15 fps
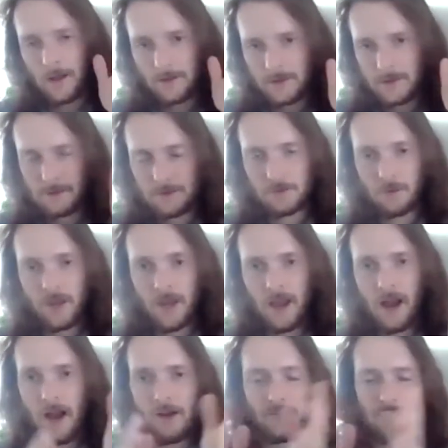usual
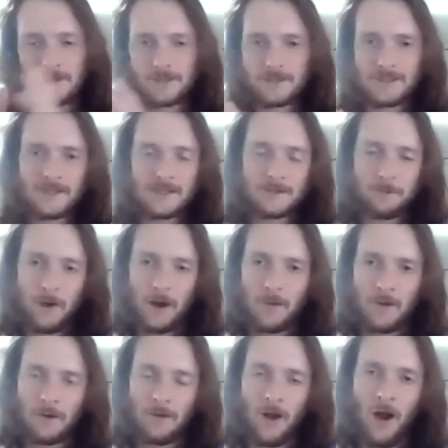care versus the
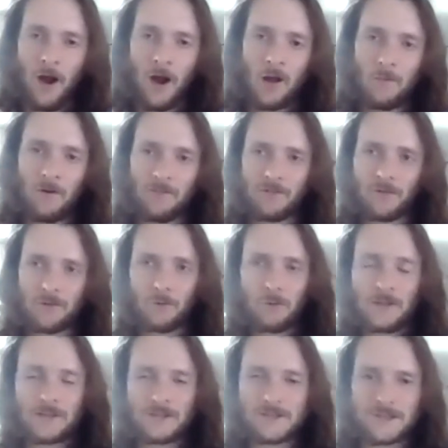experimental arm of who reaches